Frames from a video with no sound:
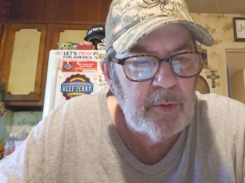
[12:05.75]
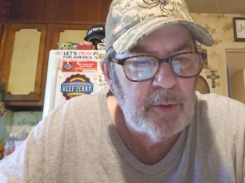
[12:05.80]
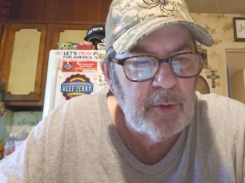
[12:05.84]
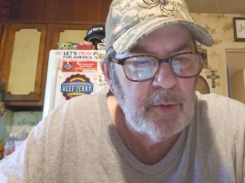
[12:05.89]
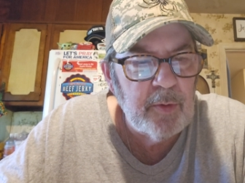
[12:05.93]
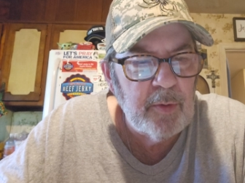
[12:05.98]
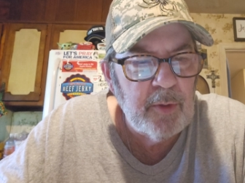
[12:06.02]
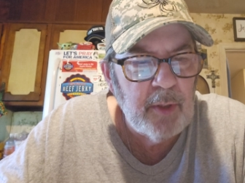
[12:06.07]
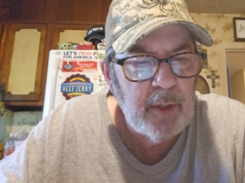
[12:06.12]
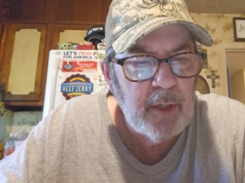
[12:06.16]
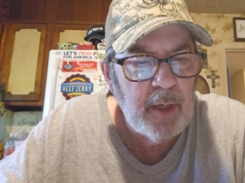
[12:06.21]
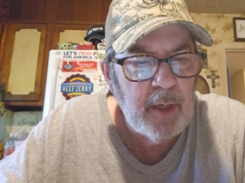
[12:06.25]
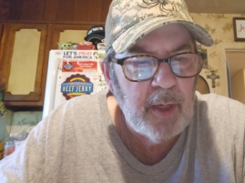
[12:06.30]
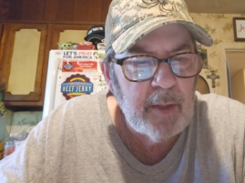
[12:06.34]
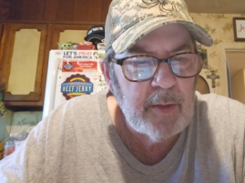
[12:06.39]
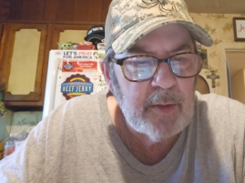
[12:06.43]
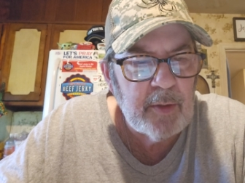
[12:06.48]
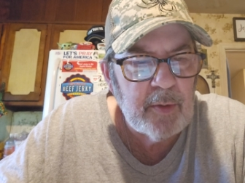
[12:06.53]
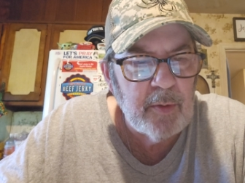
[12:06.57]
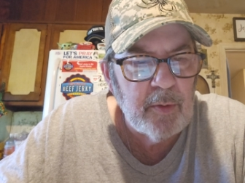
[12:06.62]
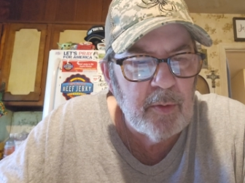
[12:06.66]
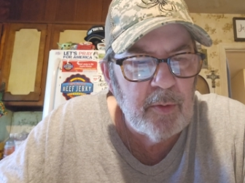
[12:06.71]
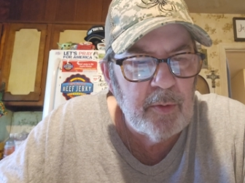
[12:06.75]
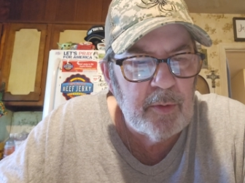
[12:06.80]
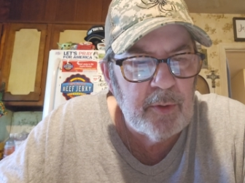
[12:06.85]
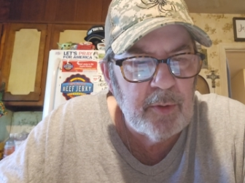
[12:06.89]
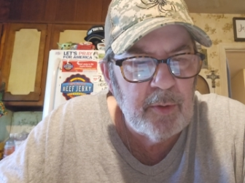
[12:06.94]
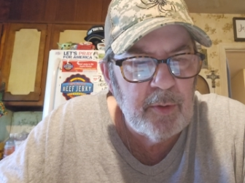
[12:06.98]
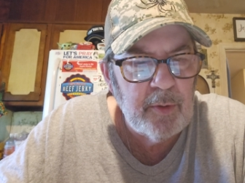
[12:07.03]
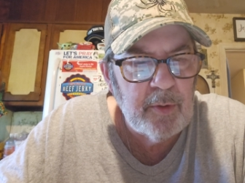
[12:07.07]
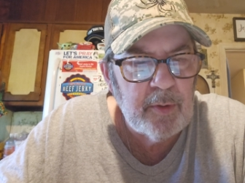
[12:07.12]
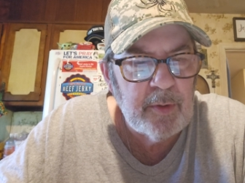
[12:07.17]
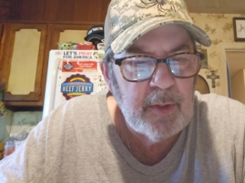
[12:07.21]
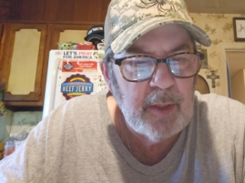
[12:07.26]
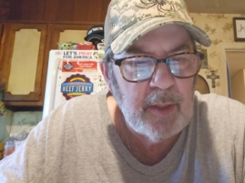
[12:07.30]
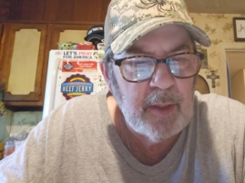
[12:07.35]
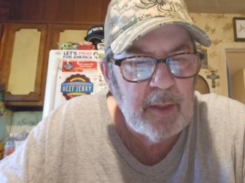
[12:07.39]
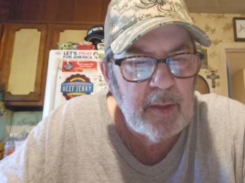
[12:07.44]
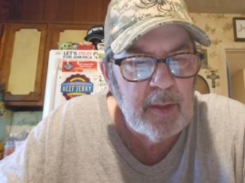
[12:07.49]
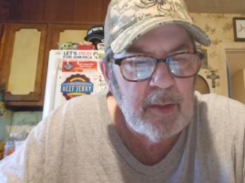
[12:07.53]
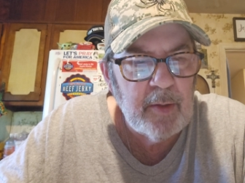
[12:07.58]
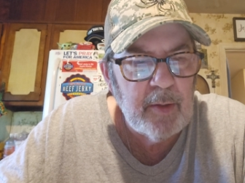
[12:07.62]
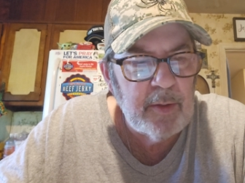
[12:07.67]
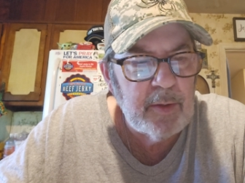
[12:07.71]
junior high school, junior
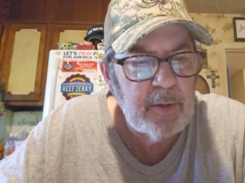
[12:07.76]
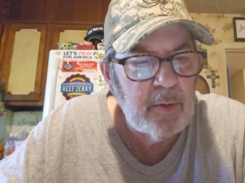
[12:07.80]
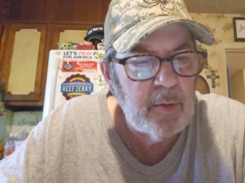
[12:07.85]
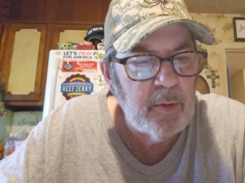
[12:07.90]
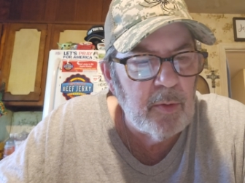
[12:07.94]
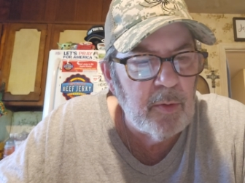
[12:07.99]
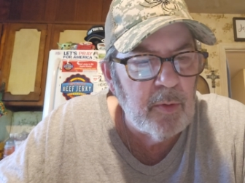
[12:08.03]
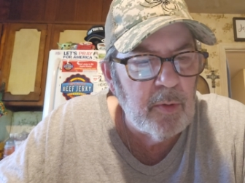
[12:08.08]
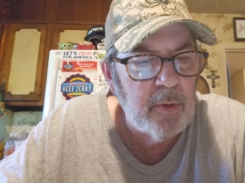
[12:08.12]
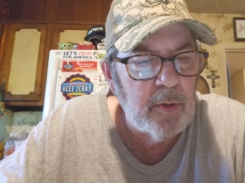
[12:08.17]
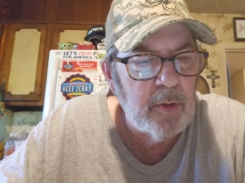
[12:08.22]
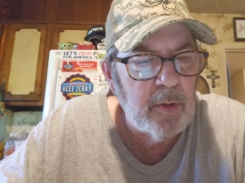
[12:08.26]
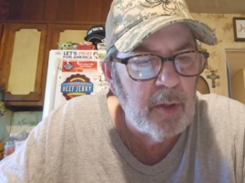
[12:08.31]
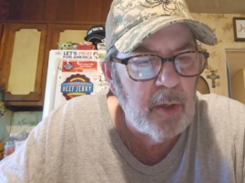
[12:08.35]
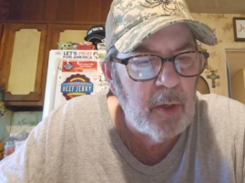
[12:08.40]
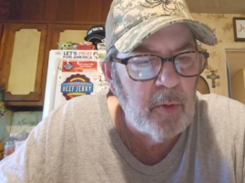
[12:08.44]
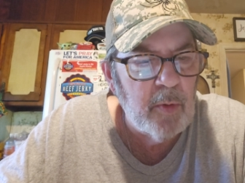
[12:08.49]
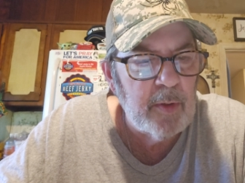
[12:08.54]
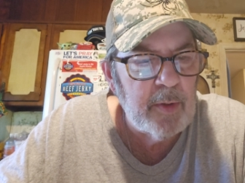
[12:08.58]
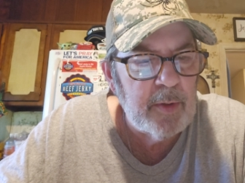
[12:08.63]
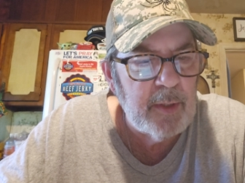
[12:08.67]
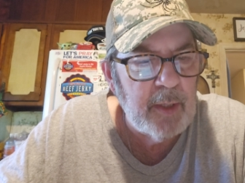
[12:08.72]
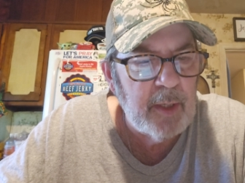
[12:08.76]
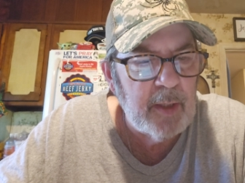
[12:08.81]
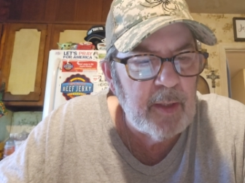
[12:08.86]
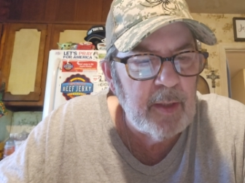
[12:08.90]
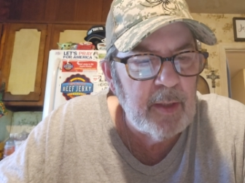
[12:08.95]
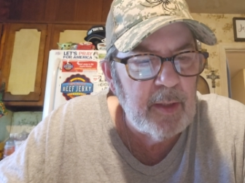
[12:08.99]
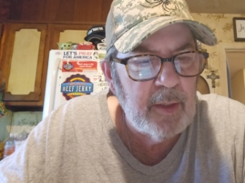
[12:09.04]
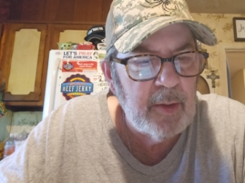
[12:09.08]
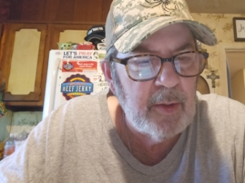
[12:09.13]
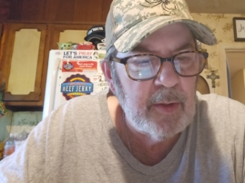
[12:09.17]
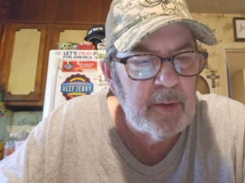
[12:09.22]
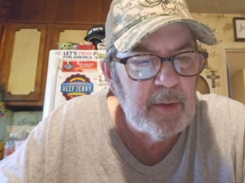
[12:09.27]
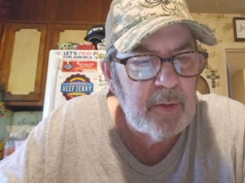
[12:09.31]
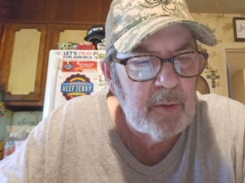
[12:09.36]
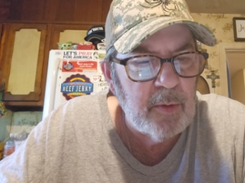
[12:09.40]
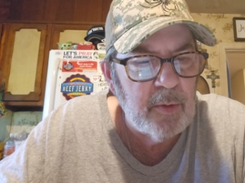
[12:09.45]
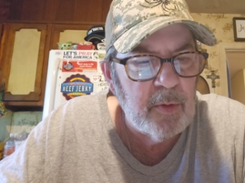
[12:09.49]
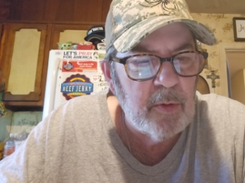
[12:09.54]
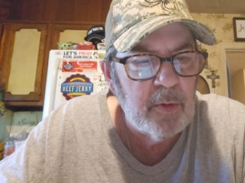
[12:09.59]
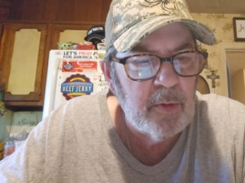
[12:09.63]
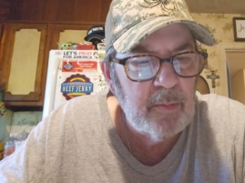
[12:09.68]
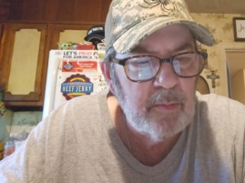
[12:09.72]
secondary school, or lower secondary
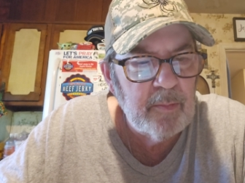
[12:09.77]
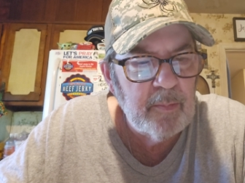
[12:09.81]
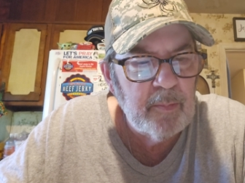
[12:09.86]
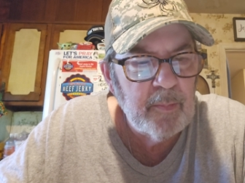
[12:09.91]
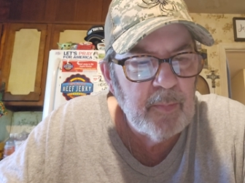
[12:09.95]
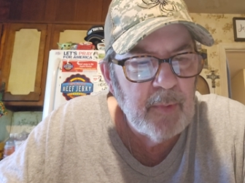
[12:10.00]
school,